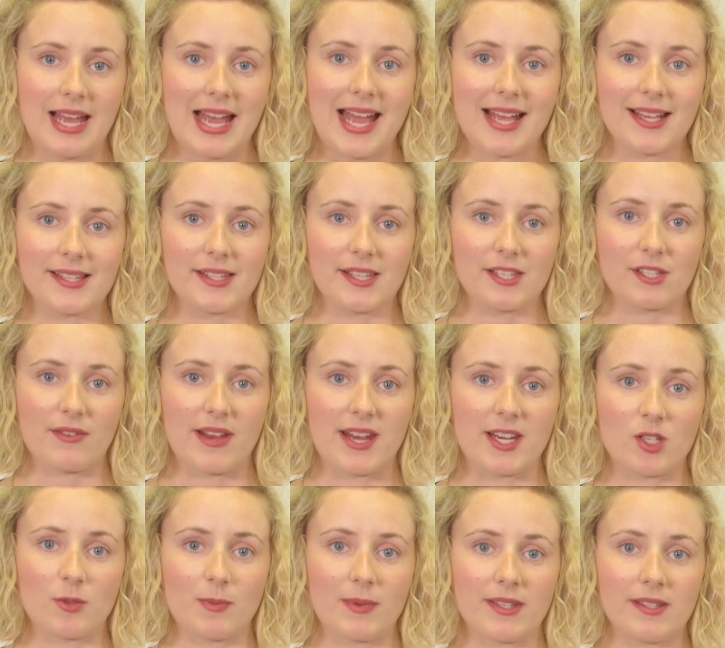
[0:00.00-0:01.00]
access
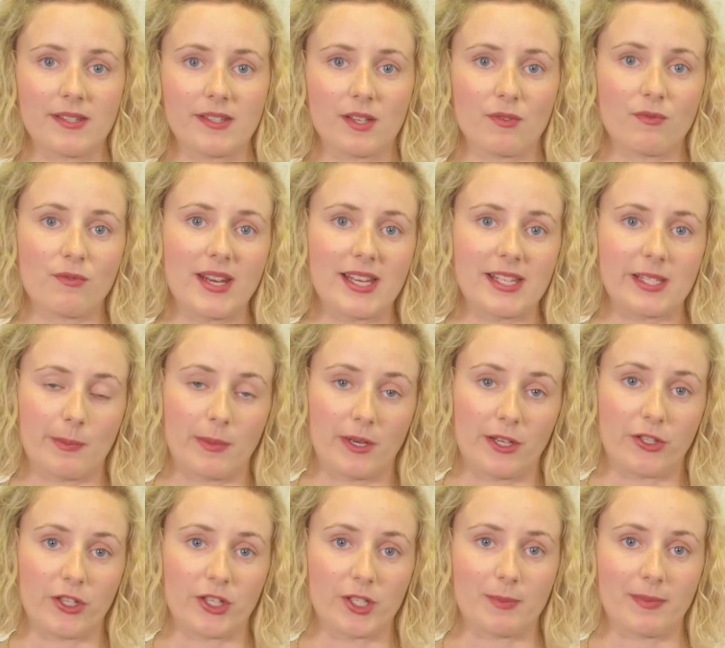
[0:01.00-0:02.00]
arrangements and reasonable
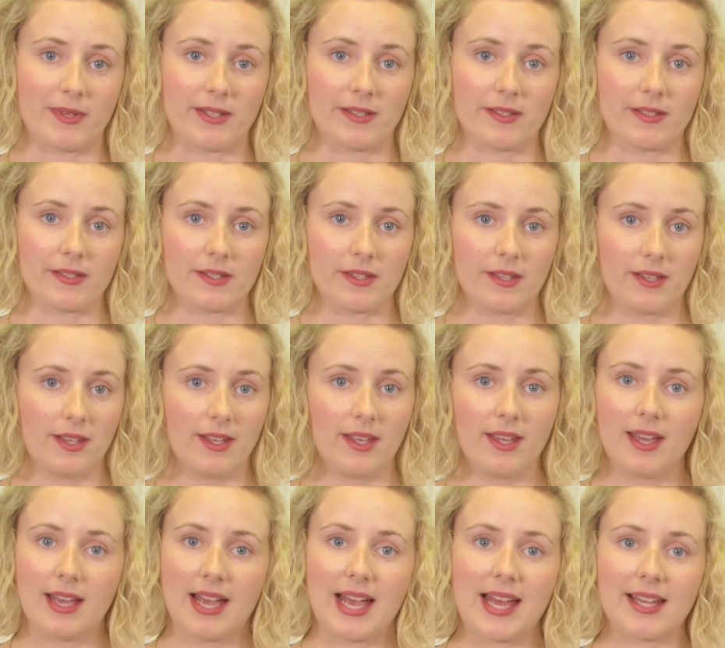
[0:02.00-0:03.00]
adjustments,
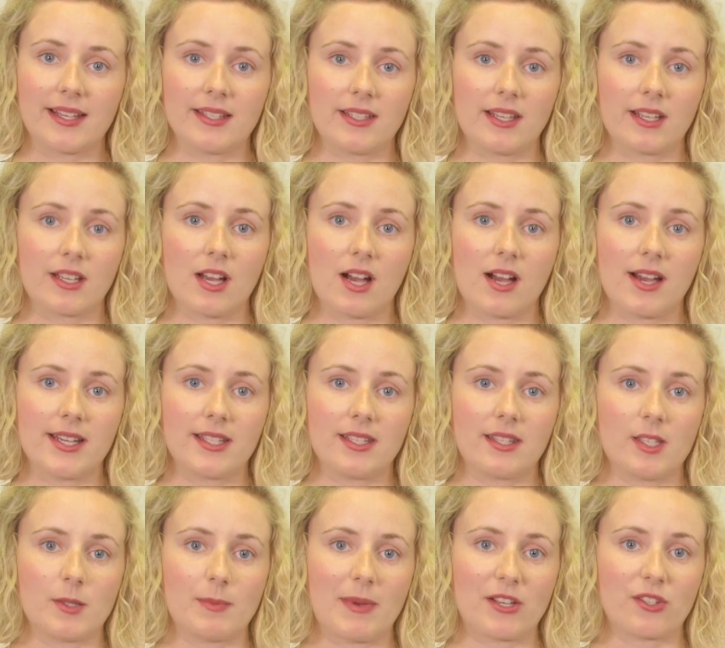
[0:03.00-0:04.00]
and a guide to
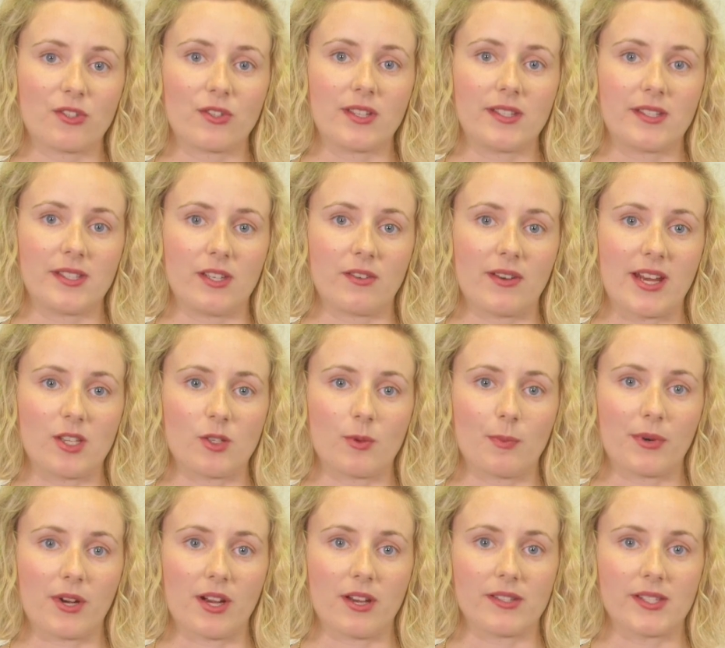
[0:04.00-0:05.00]
the special consideration
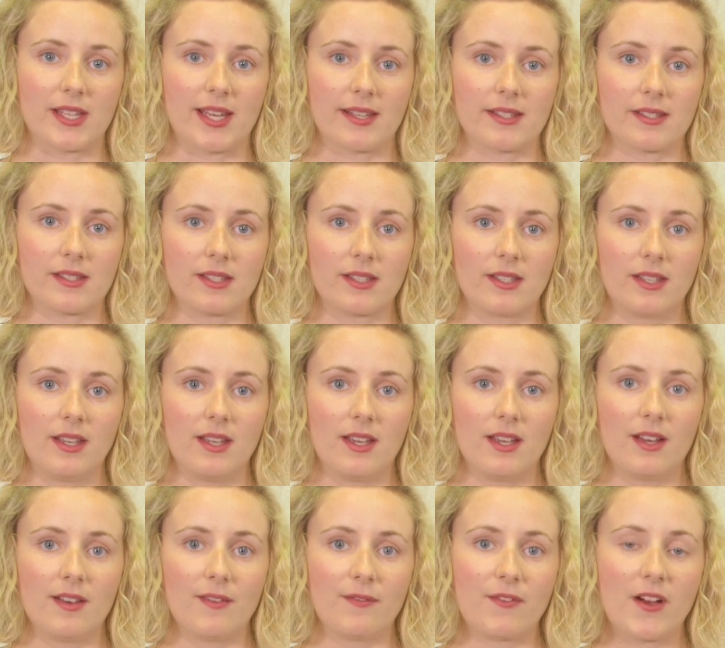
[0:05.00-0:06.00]
process.
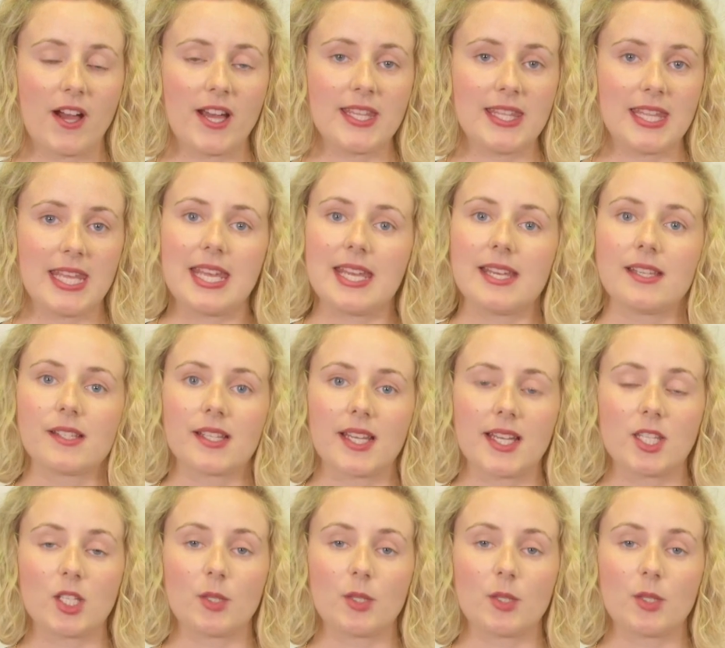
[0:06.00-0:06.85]
Find these at